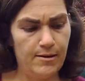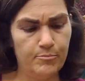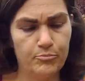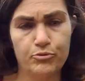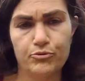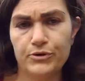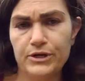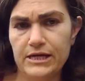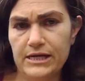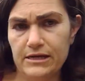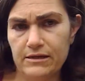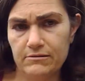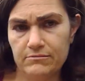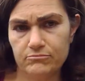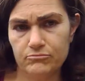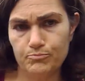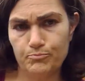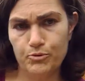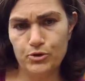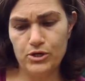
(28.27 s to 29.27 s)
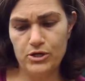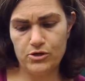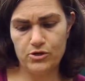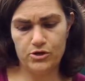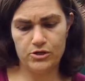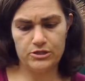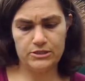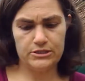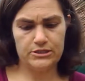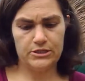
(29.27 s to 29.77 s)

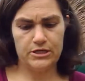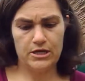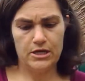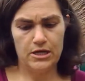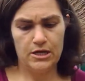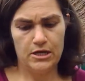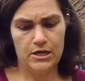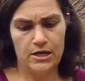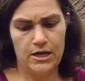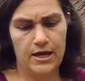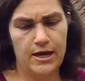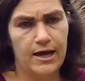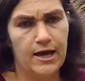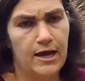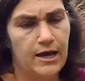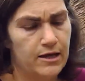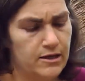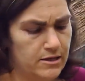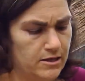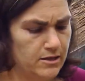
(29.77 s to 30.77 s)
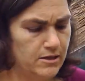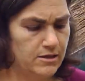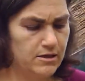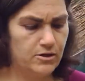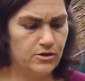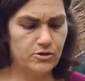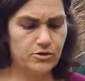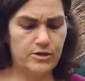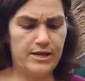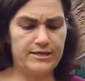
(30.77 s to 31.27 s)
pre-cooked
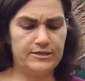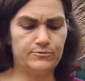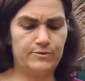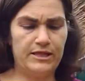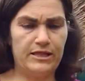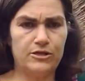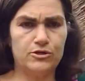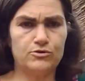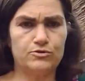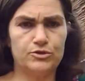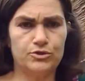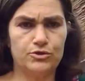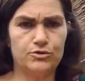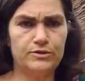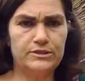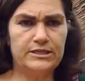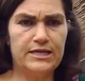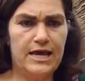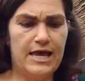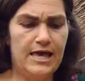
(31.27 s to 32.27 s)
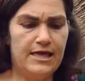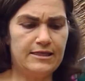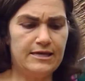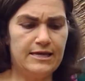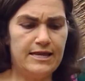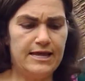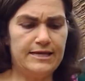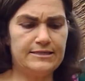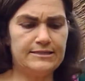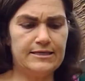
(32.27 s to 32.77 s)
Israeli couscous that
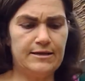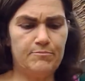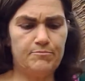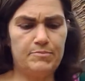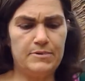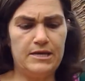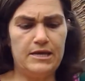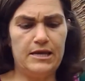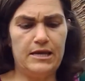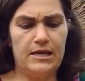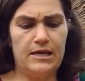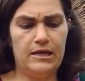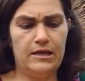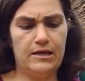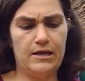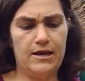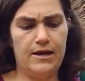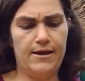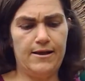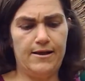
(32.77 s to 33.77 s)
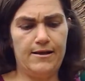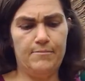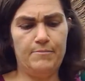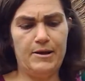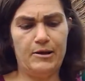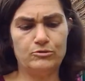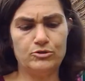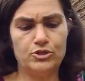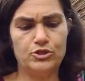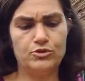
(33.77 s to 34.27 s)
ends up being
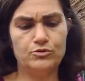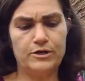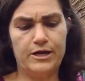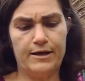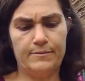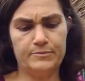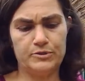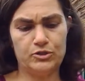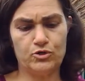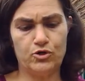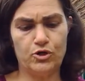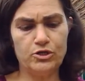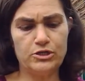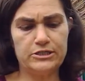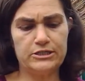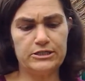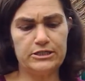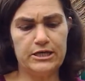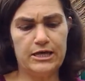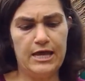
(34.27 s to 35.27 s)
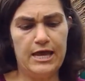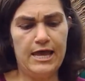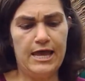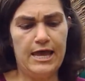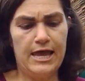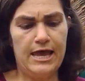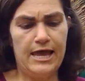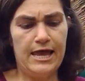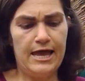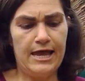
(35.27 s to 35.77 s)
about 2 cups cooked.
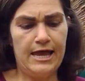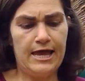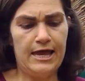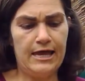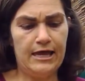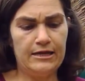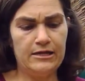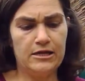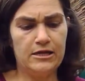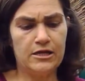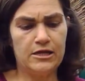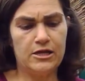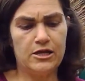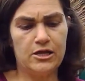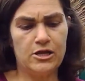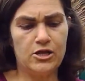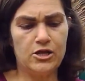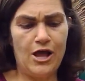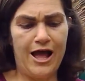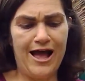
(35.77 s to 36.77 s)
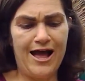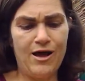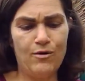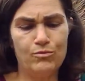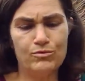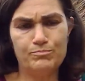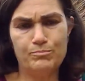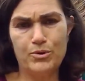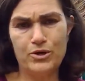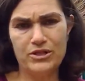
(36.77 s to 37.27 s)
And I
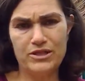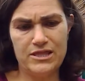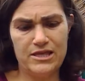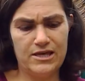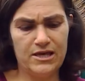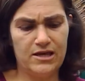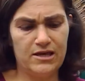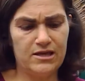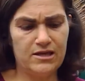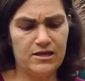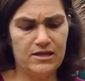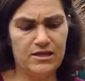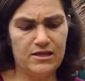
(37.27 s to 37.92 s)
will put the